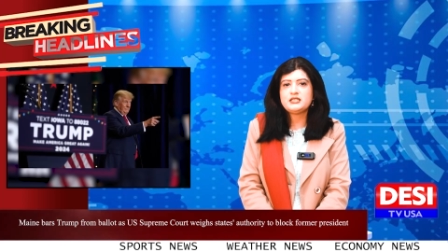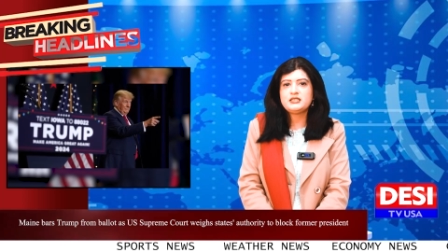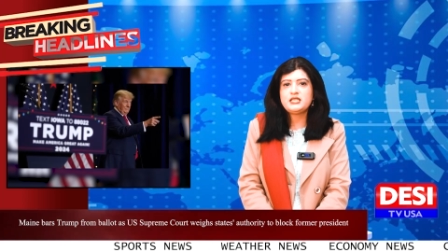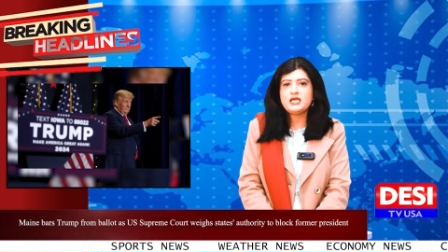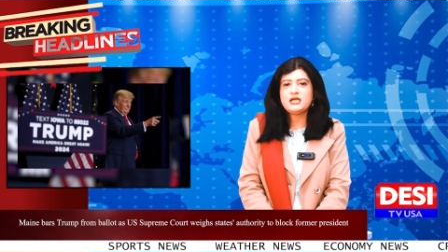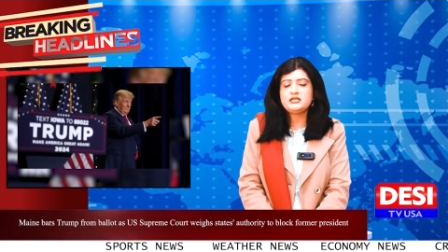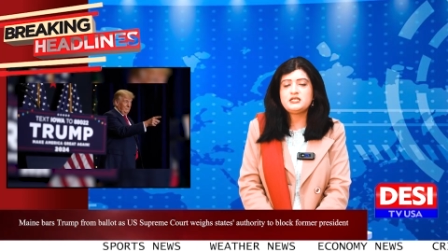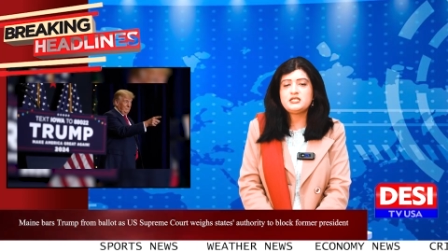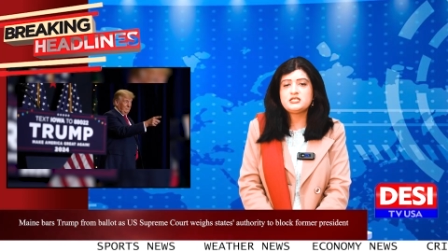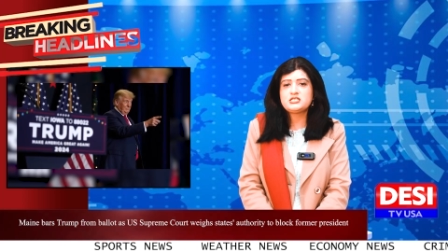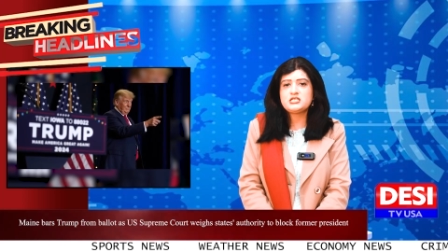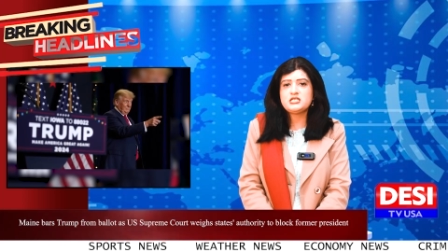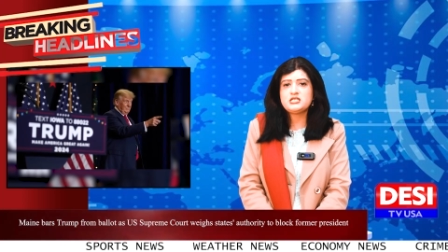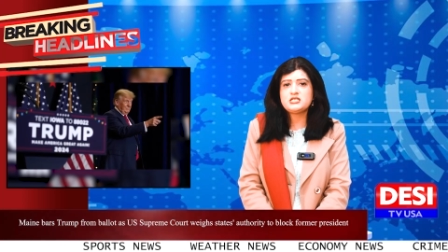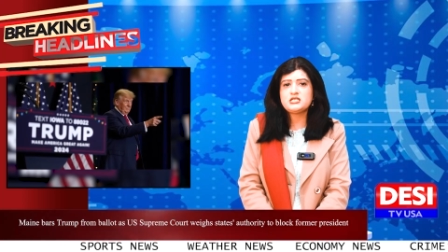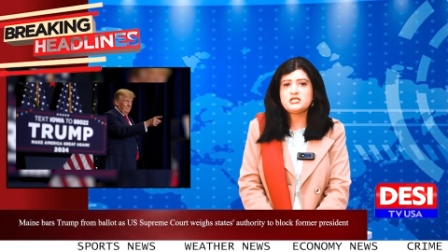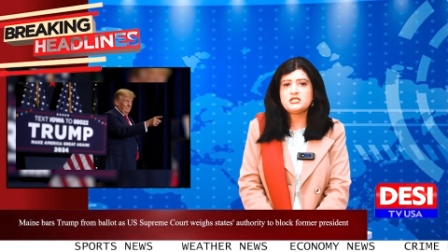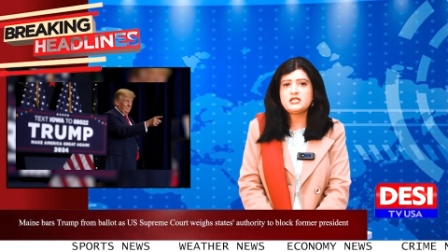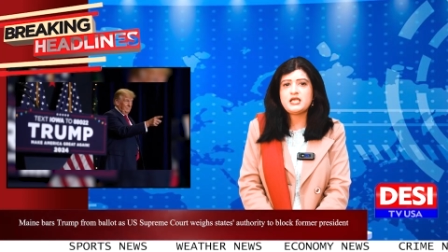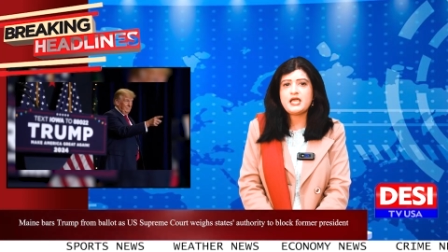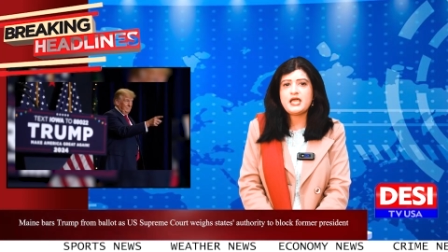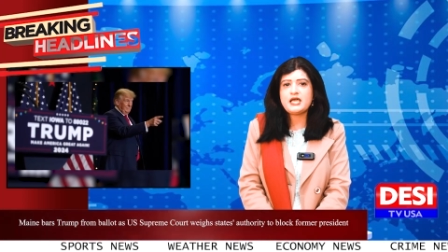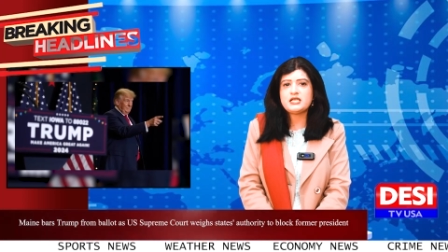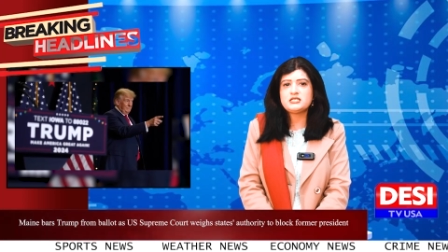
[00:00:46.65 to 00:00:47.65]
That
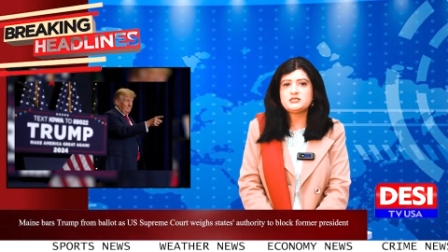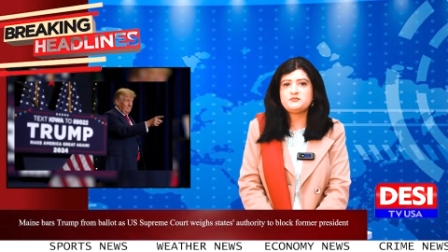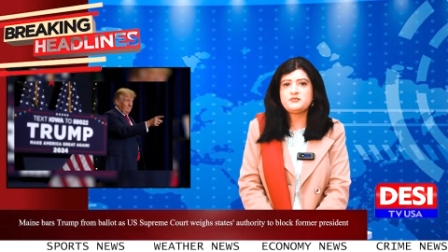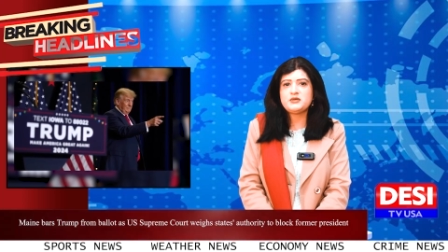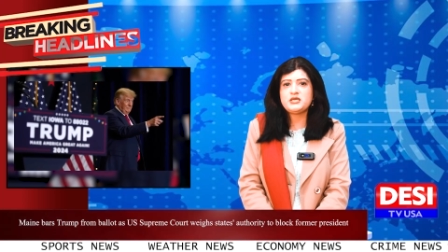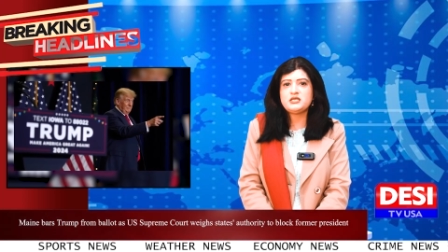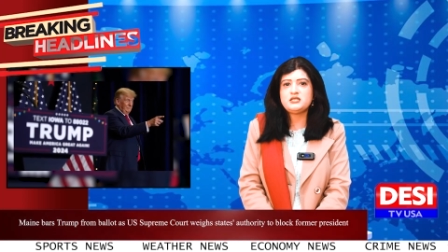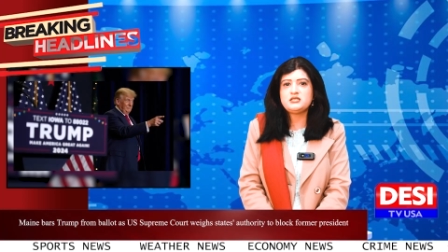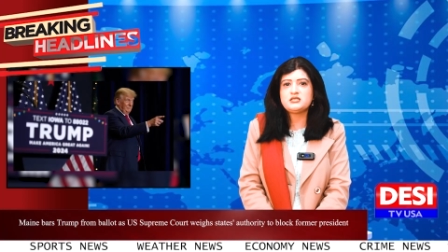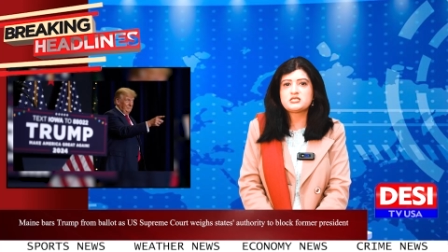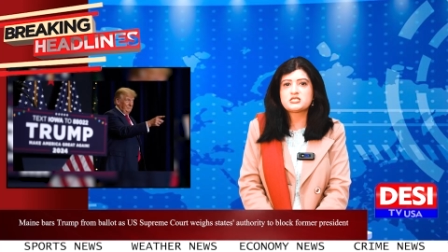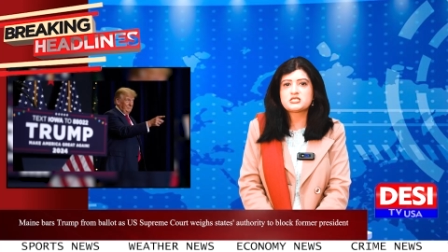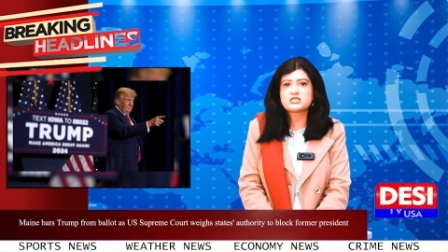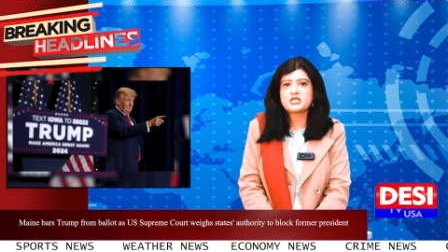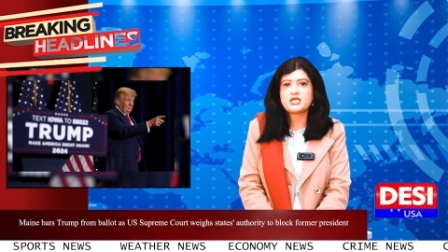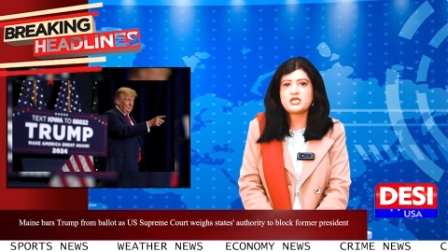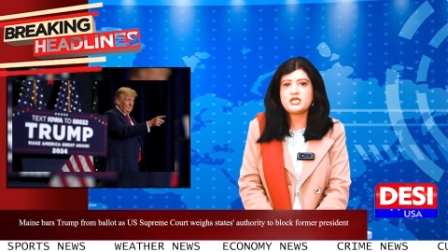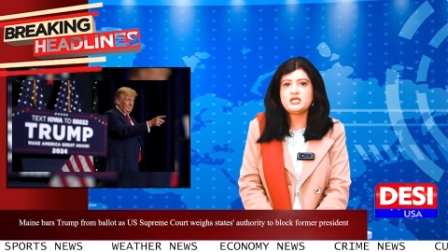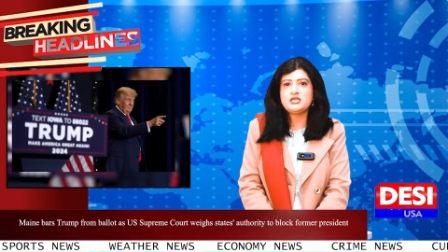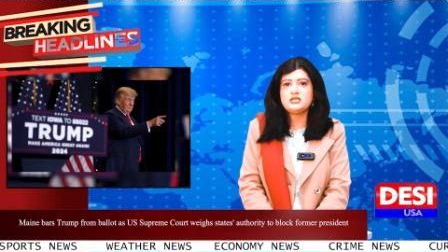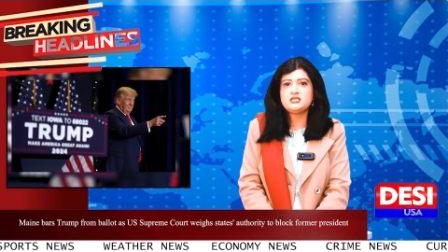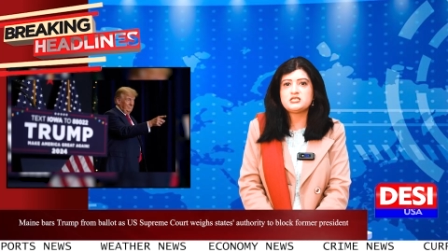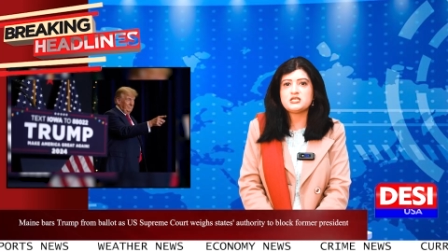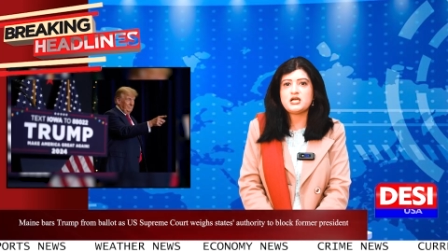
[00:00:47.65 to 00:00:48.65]
decision has been
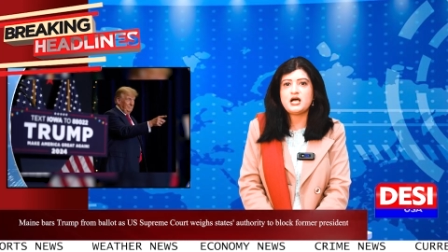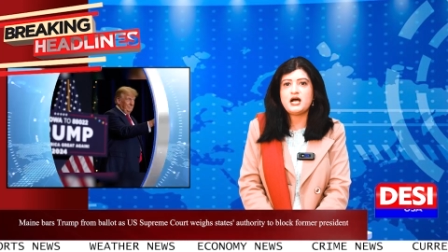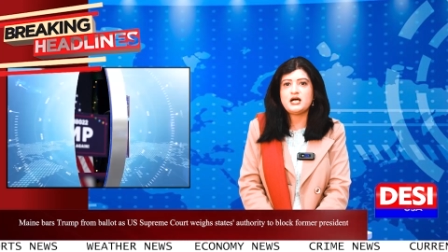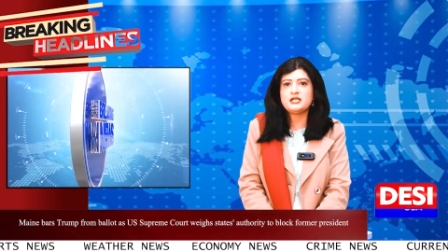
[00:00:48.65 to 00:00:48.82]
stayed